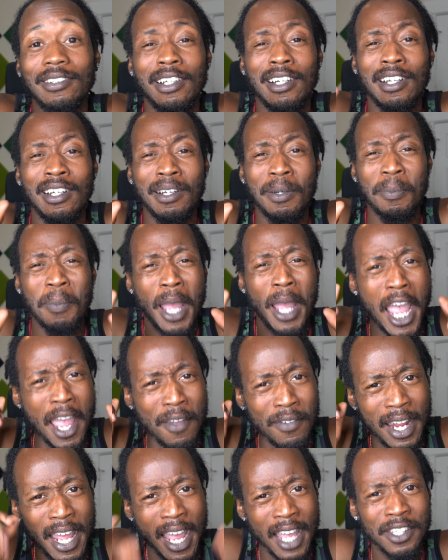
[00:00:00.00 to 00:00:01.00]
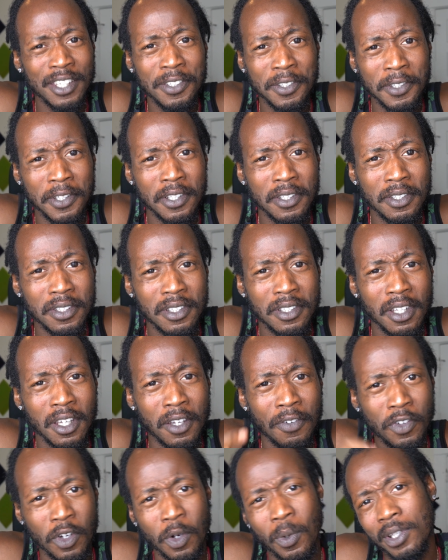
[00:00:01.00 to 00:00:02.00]
I haven't asked
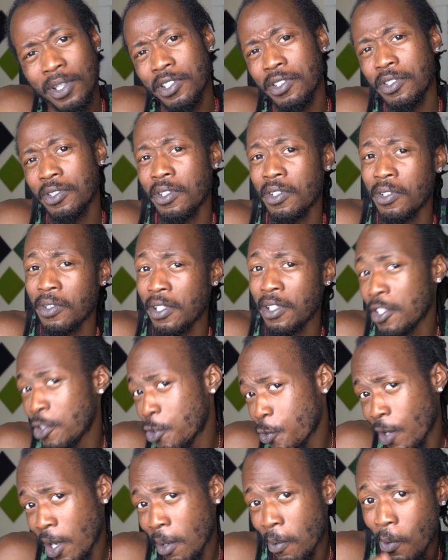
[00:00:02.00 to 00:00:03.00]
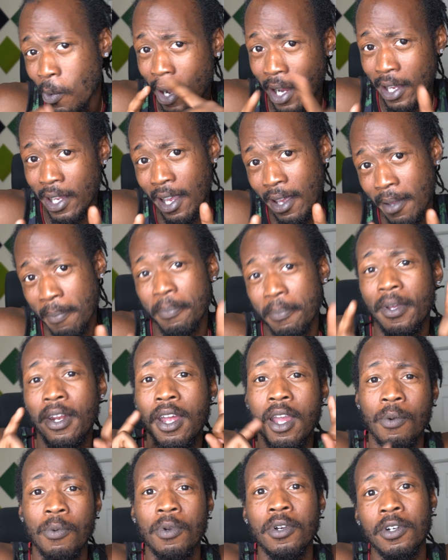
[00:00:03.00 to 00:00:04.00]
for questions on Instagram quite yet, but
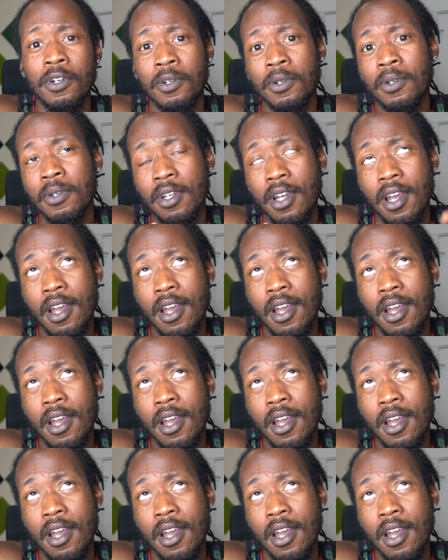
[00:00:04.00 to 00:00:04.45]
I will